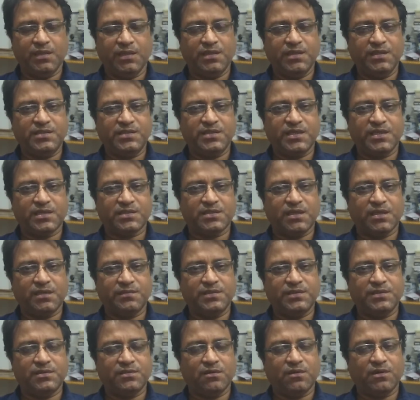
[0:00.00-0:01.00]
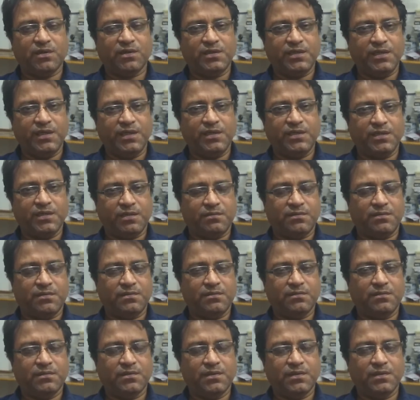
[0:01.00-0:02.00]
And this exam is not
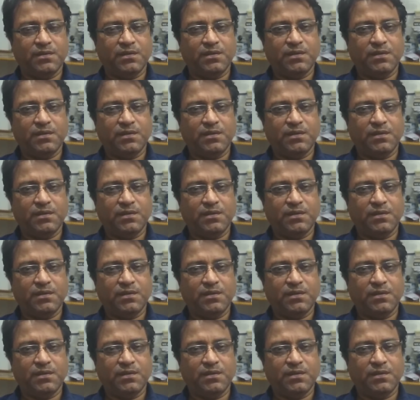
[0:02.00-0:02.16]
taken.